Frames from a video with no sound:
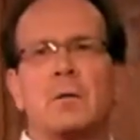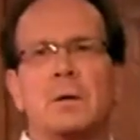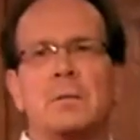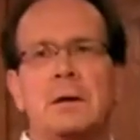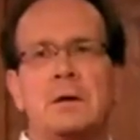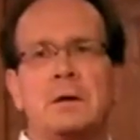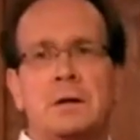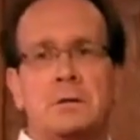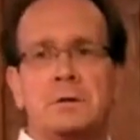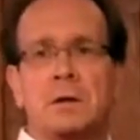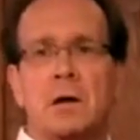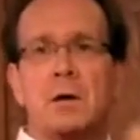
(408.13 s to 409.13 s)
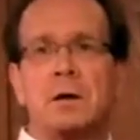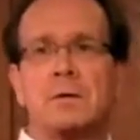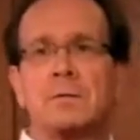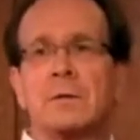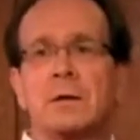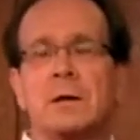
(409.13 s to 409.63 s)
when PG&E was going
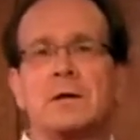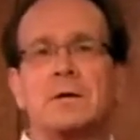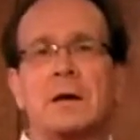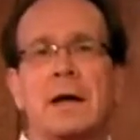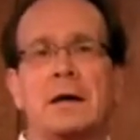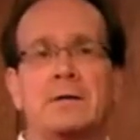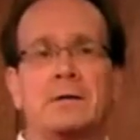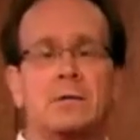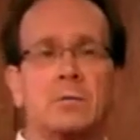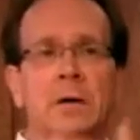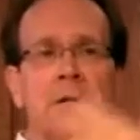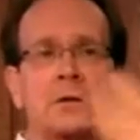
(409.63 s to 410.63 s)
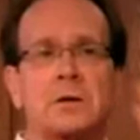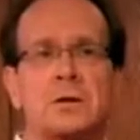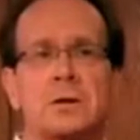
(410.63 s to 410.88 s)
through this and switched